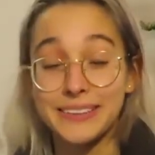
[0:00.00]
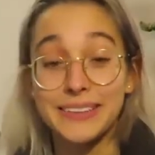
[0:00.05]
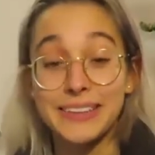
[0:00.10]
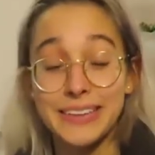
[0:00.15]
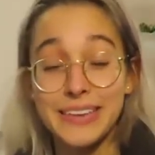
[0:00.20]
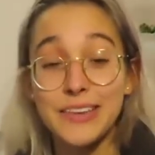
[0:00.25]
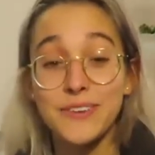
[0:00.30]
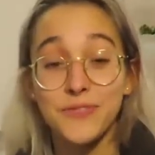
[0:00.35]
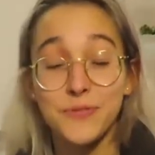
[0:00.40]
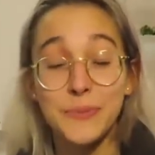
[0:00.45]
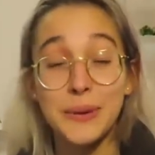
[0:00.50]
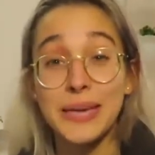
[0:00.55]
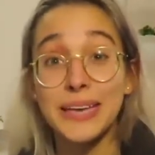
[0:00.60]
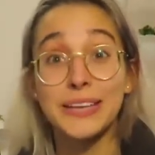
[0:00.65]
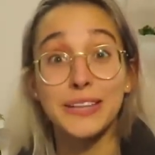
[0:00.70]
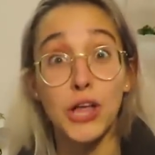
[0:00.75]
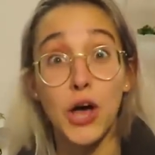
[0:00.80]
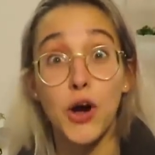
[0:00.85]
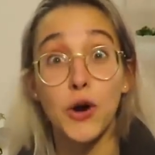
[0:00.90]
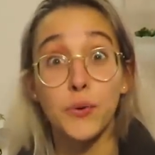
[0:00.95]
Leave
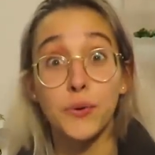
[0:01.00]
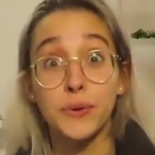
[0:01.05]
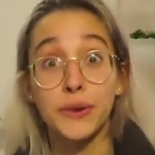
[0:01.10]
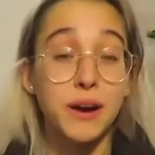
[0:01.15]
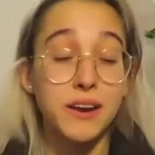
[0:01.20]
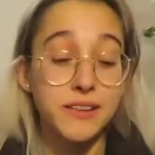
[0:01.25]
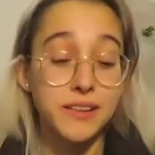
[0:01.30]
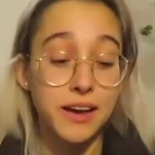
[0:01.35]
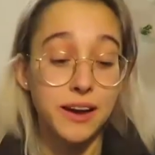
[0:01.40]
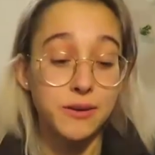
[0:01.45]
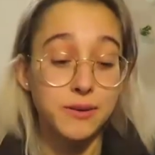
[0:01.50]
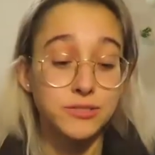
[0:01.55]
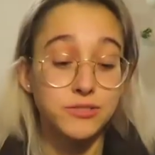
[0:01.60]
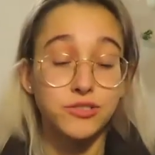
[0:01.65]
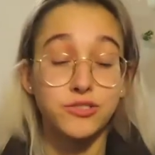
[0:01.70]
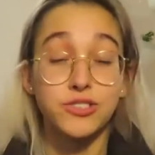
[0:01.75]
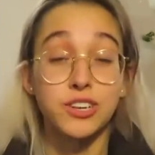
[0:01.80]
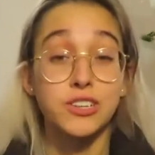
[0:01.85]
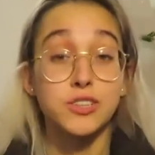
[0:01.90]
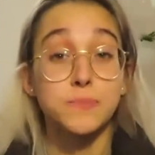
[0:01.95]
me alone. Right
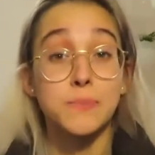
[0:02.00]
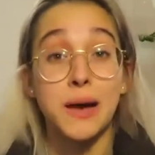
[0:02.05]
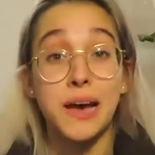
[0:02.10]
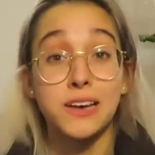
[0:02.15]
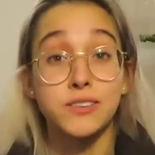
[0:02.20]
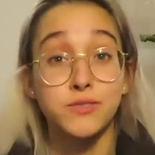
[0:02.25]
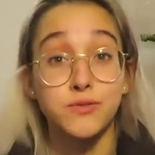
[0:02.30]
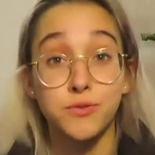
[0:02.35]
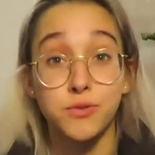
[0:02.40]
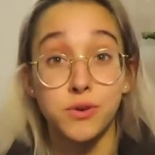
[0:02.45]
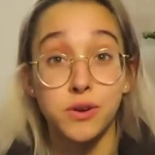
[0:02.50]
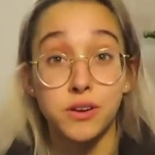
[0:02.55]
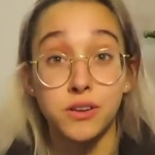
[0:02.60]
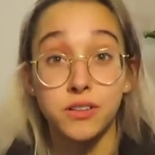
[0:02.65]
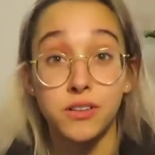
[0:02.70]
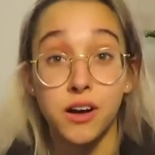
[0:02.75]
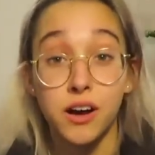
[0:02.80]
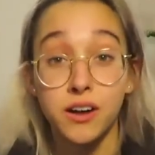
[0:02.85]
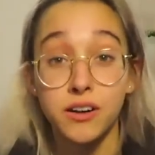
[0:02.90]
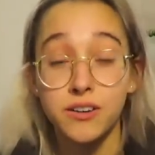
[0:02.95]
now it's just past
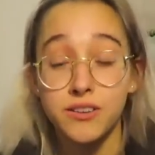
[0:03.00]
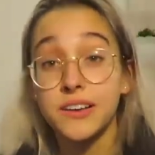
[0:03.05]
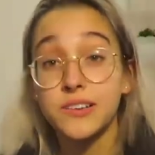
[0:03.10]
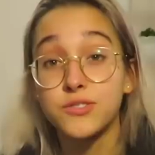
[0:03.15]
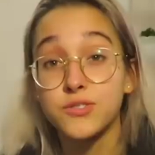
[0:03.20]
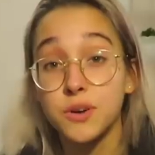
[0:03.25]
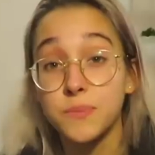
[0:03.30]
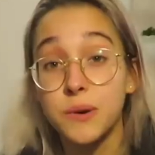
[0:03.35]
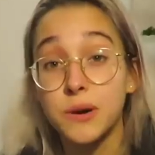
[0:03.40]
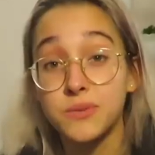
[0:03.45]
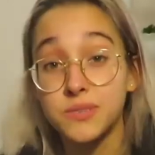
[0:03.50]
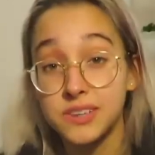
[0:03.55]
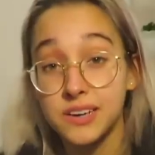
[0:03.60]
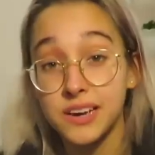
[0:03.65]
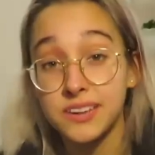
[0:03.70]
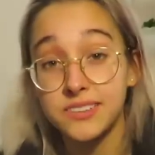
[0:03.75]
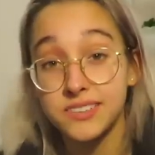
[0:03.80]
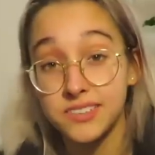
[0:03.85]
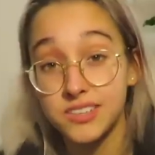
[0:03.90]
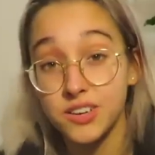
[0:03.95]
4 o'clock. Things are
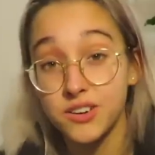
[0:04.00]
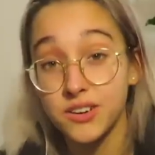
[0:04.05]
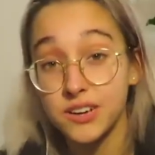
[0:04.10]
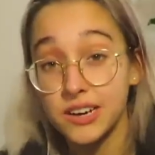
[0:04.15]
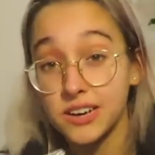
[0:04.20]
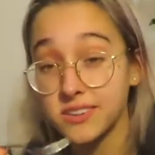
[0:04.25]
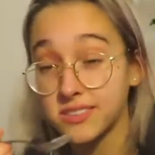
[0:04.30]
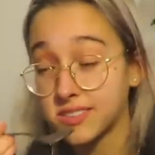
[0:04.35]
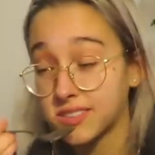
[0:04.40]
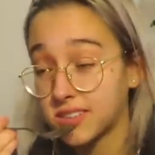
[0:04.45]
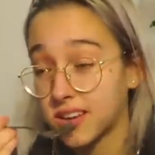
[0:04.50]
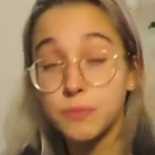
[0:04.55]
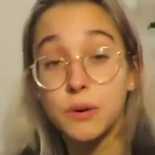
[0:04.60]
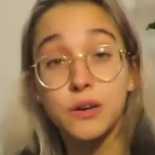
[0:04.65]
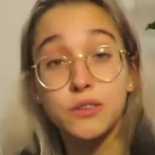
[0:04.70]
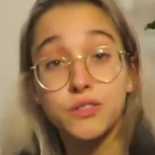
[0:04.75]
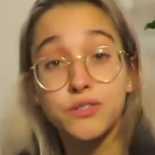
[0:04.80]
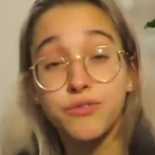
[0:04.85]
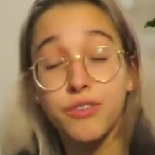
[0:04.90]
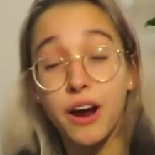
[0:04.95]
about to get
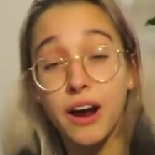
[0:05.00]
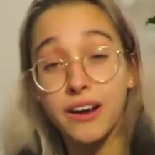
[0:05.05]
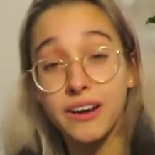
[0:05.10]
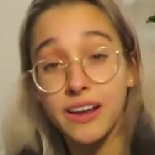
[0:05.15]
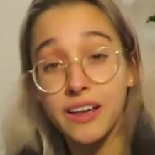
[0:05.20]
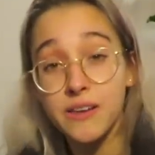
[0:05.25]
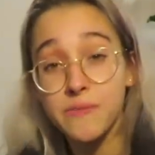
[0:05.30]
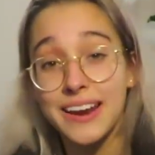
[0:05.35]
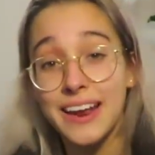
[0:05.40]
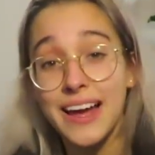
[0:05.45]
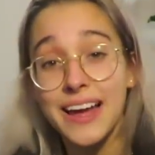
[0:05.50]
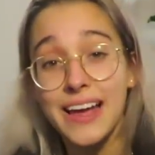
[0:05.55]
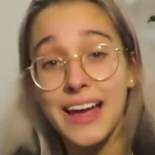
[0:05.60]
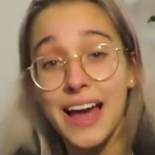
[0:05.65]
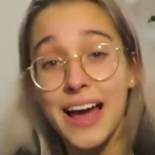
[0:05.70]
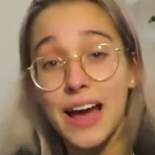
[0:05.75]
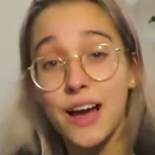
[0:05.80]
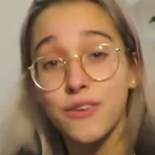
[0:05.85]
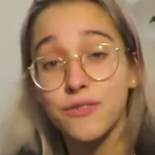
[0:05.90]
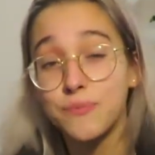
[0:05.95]
serious. Tomorrow's Friday and
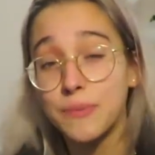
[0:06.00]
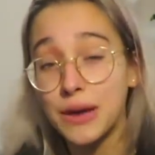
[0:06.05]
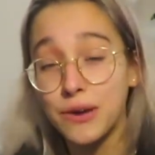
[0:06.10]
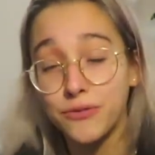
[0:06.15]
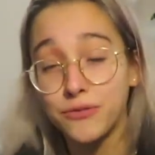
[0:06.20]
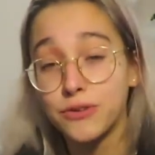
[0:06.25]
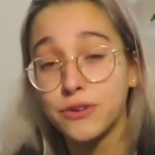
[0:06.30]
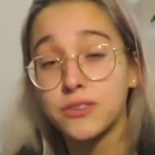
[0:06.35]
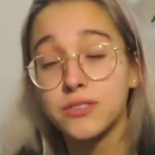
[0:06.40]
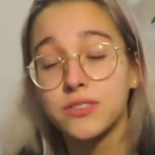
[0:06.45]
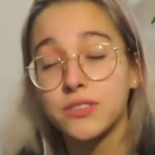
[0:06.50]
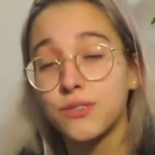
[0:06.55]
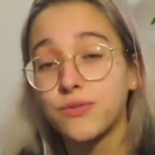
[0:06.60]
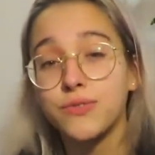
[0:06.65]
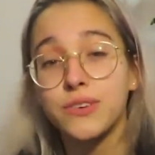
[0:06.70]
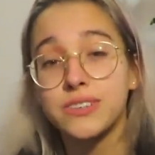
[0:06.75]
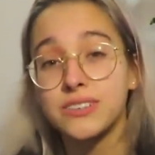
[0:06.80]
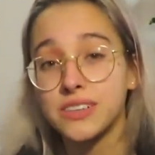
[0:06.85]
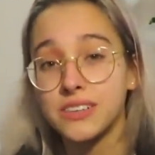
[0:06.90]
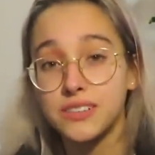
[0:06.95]
I have my
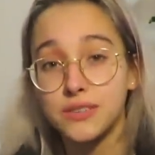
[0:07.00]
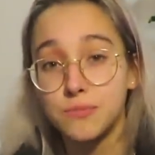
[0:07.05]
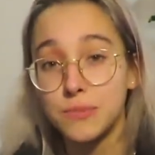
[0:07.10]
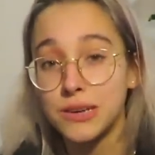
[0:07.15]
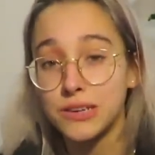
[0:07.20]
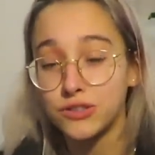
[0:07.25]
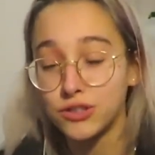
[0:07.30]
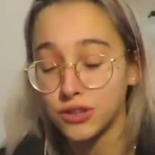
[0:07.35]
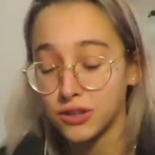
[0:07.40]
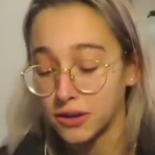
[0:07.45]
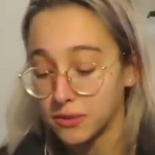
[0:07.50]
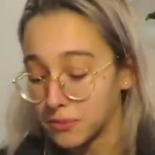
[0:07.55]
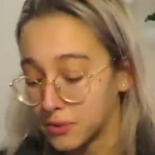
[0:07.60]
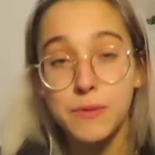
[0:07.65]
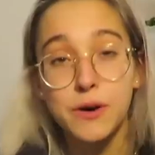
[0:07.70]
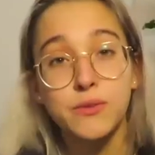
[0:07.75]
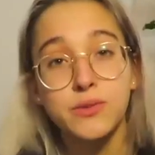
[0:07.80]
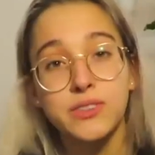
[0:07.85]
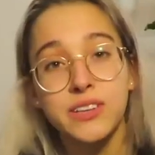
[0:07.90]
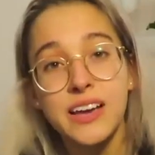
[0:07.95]
first physics
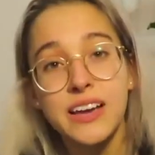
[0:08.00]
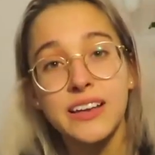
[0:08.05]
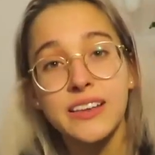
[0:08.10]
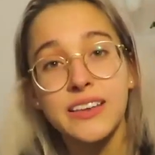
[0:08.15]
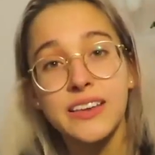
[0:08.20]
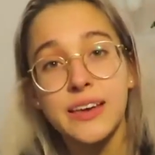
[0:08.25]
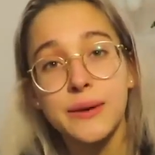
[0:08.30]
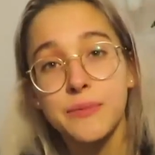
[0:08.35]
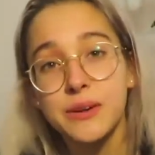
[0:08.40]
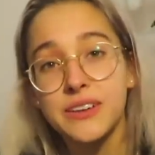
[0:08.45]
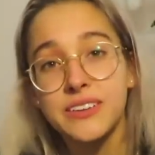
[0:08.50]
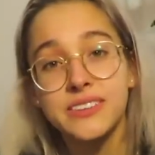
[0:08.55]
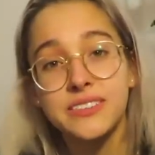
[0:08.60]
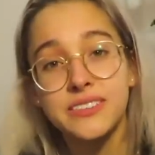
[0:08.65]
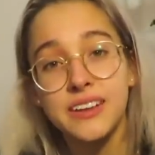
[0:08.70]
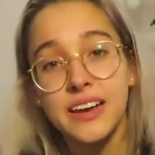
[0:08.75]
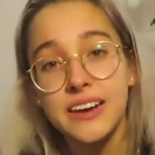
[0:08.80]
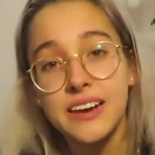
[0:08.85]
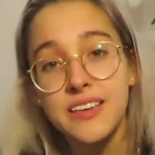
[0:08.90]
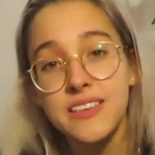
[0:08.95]
midterm. Most likely I'm
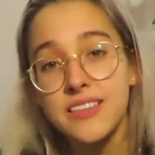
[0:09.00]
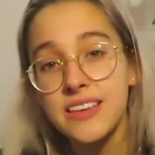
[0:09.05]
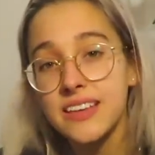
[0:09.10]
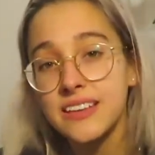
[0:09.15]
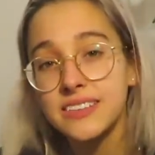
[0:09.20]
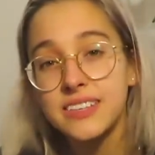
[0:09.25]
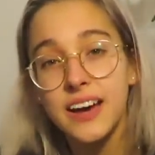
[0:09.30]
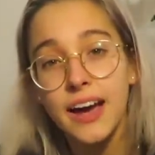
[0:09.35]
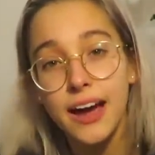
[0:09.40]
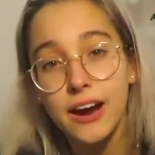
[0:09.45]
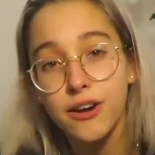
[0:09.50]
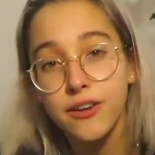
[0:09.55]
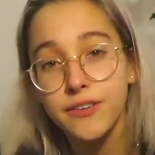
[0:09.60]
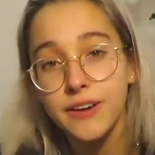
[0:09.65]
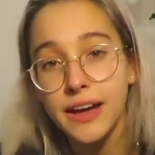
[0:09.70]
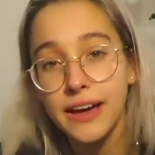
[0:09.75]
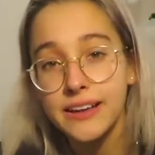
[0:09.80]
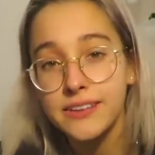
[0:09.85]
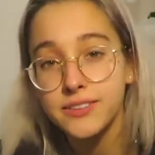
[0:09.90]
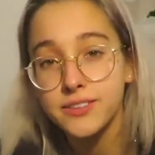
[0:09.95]
gonna study the
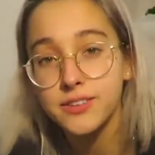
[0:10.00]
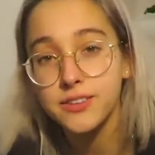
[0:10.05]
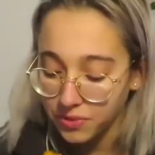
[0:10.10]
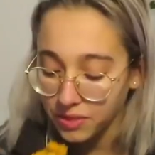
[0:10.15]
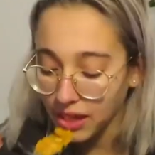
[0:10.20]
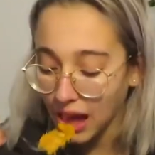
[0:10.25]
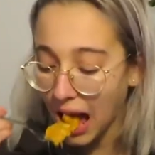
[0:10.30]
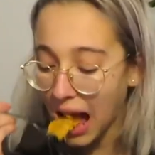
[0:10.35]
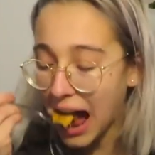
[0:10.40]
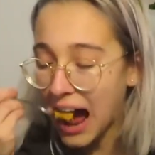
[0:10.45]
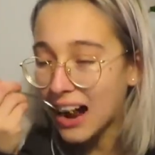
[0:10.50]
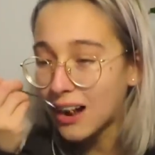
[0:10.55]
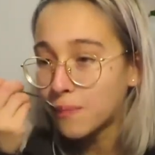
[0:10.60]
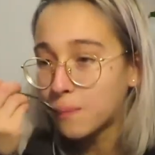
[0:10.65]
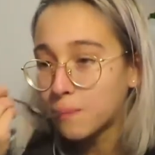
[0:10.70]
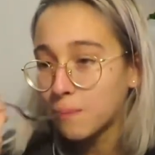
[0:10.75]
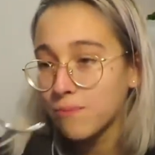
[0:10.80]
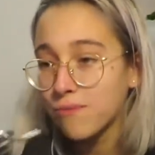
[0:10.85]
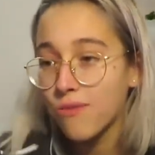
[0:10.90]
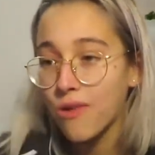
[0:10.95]
entire night.
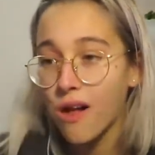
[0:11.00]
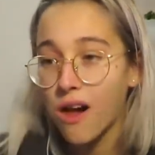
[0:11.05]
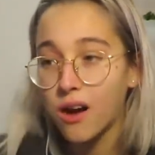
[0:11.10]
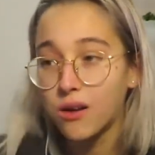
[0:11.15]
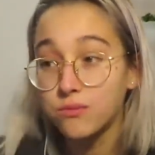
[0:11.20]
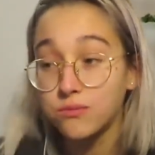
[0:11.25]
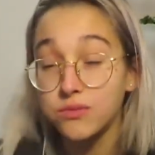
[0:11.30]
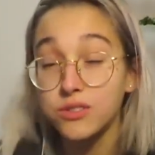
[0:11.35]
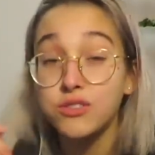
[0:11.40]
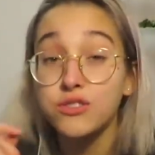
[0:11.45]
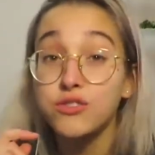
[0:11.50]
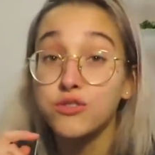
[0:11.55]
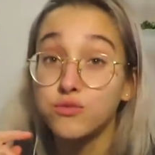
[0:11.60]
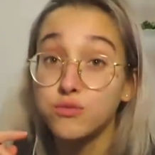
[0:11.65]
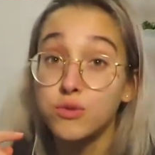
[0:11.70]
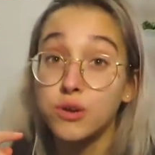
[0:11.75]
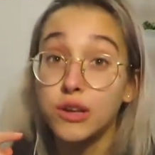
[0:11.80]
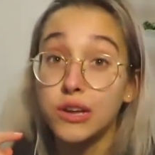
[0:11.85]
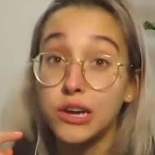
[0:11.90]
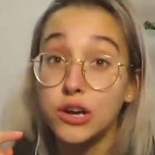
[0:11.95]

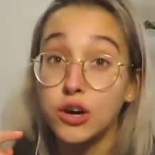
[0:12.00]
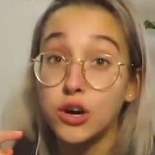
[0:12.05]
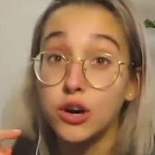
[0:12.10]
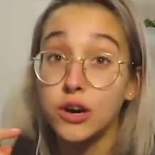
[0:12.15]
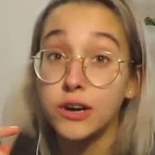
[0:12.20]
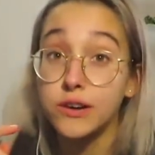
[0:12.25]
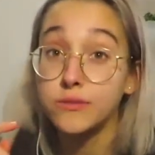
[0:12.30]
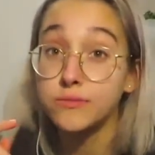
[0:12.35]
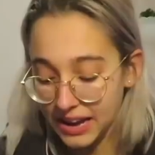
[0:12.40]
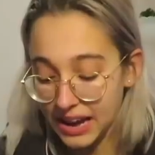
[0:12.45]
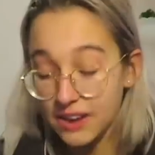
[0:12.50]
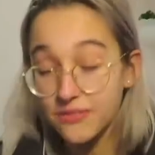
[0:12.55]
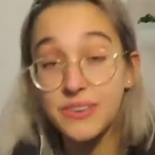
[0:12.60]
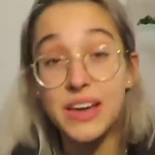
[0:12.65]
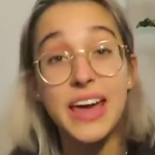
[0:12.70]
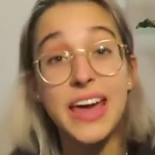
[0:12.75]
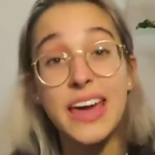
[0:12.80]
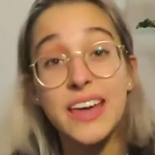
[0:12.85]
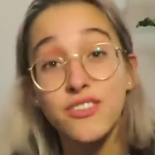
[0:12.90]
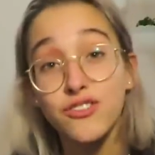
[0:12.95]
This is really good. I
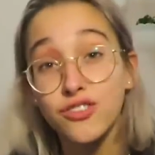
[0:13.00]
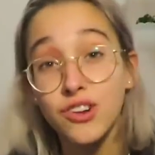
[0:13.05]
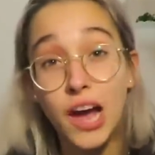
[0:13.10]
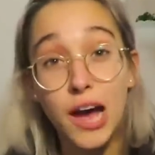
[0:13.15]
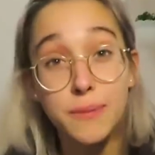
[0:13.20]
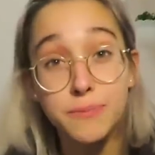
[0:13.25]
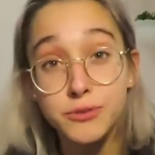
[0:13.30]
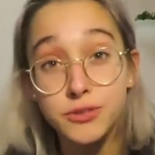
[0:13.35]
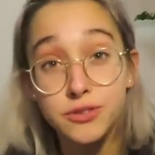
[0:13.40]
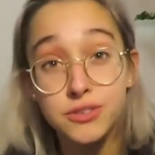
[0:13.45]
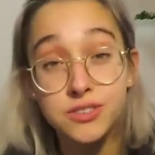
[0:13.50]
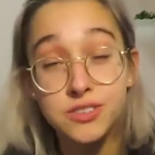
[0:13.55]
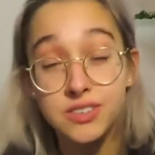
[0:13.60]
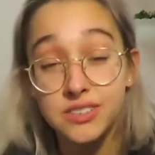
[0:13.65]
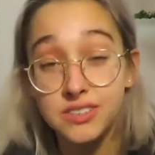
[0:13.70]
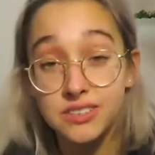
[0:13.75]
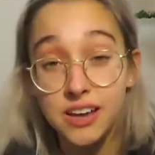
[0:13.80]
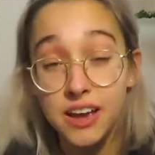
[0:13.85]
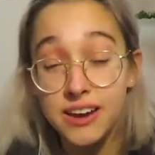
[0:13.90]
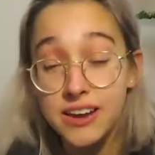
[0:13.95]
have 8
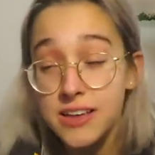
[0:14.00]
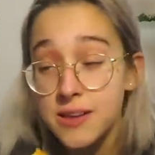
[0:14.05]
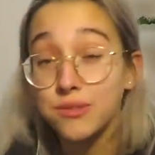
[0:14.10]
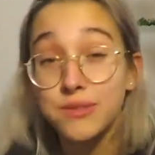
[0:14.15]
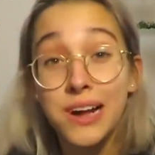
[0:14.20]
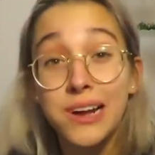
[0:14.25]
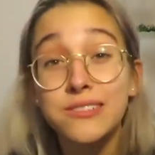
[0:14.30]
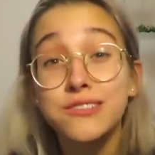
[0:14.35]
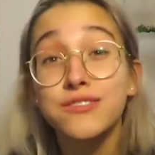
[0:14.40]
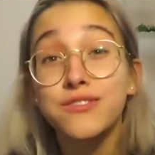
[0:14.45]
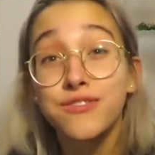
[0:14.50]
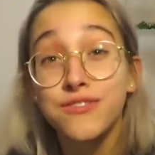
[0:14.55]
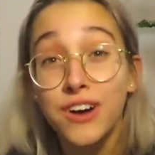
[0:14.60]
chapters to study, so that's